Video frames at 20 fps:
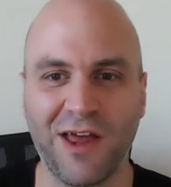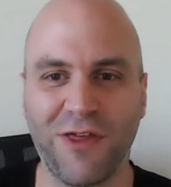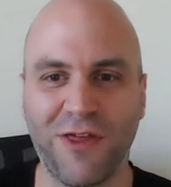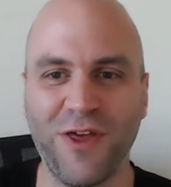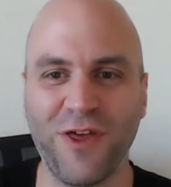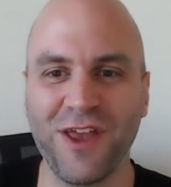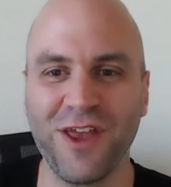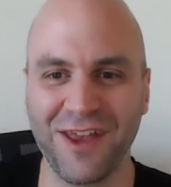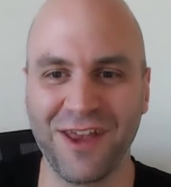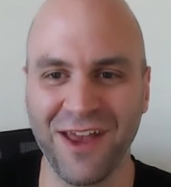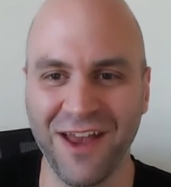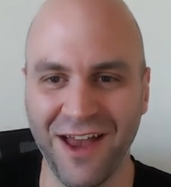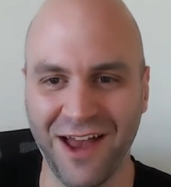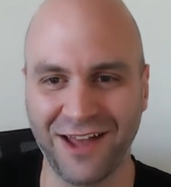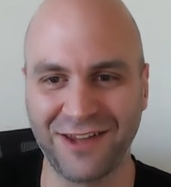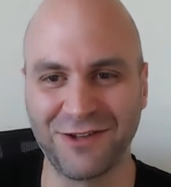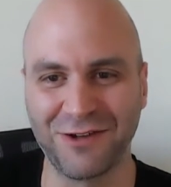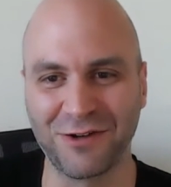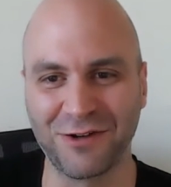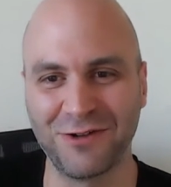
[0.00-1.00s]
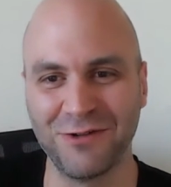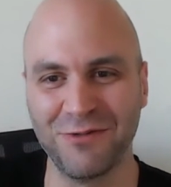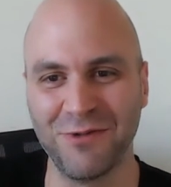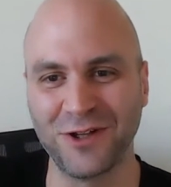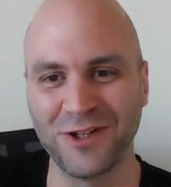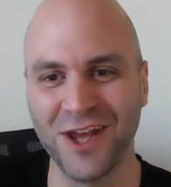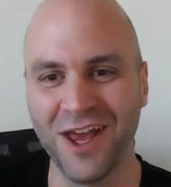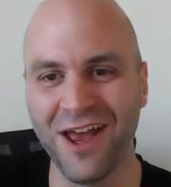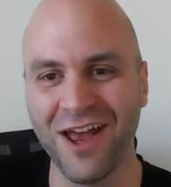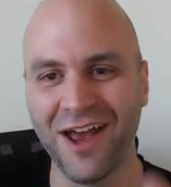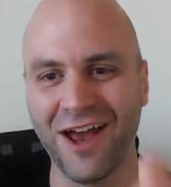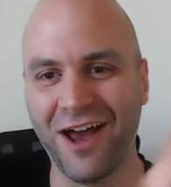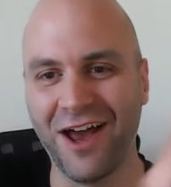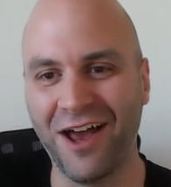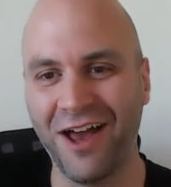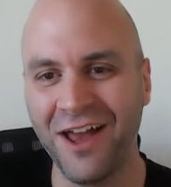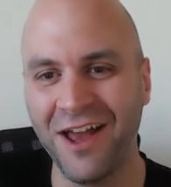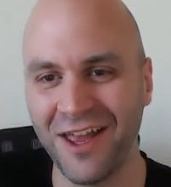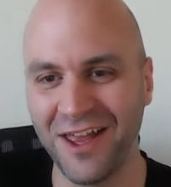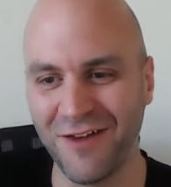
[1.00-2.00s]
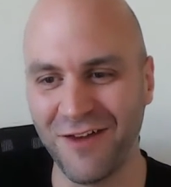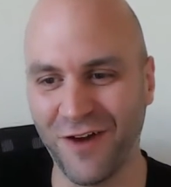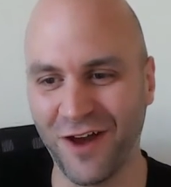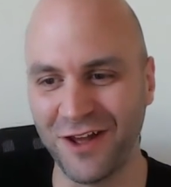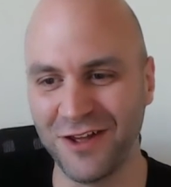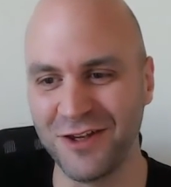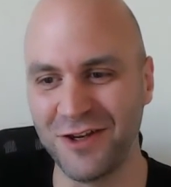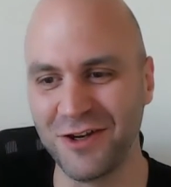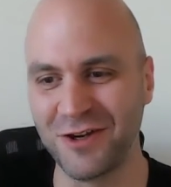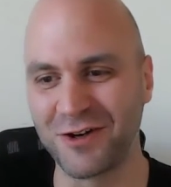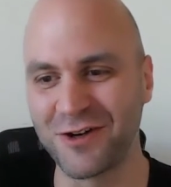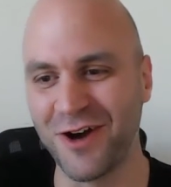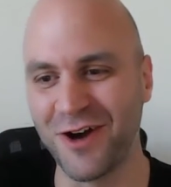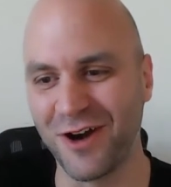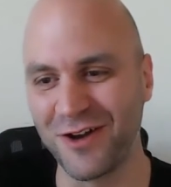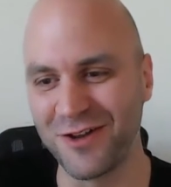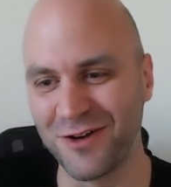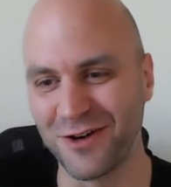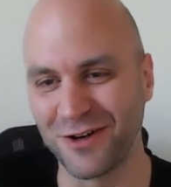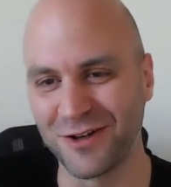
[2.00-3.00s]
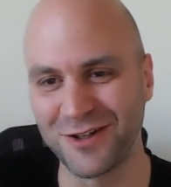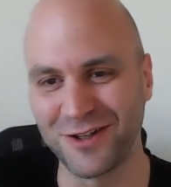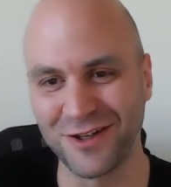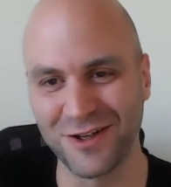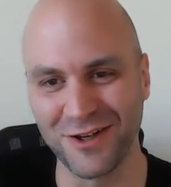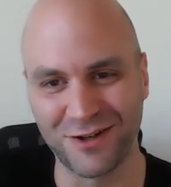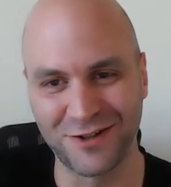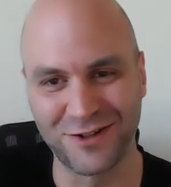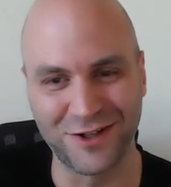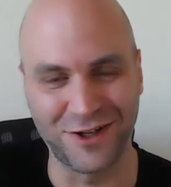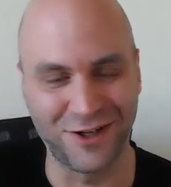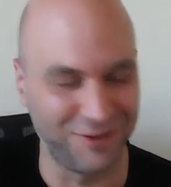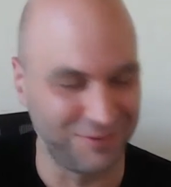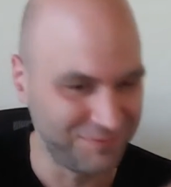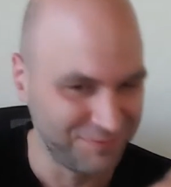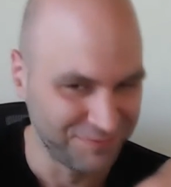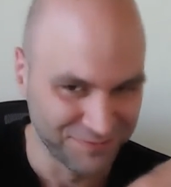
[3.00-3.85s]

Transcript: I think I talk too much. Ivan, your turn.